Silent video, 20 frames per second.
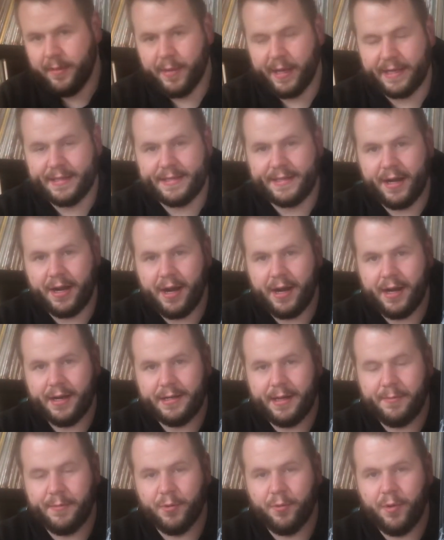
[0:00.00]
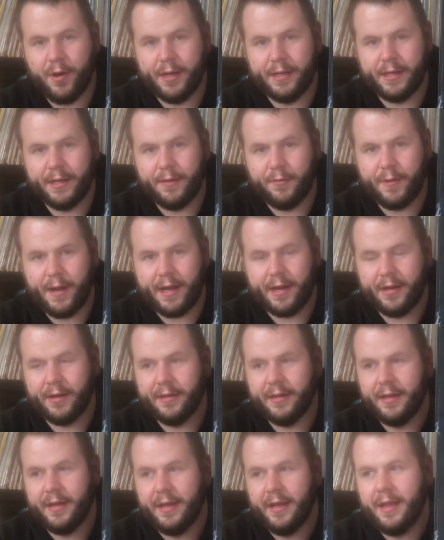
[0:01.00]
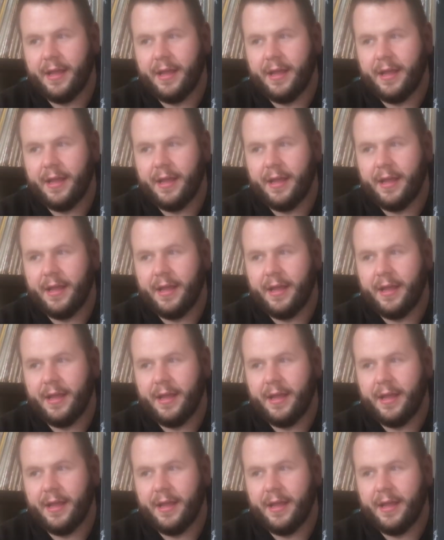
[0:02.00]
Big Star, #1 record.